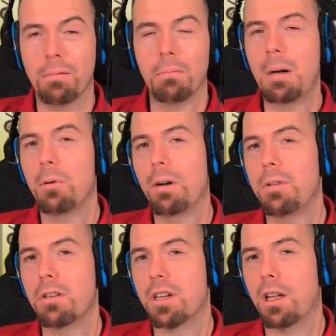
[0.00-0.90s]
Remember when
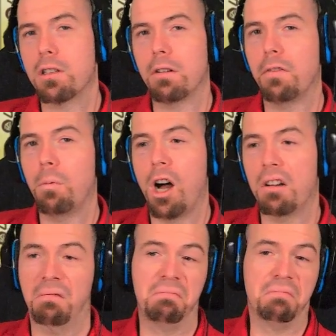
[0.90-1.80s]
we used to get 2 for
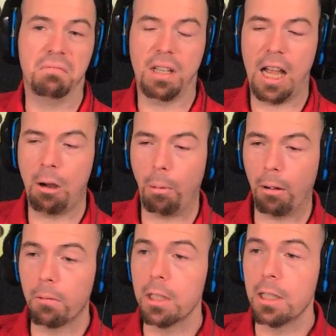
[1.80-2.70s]
1? Ah well.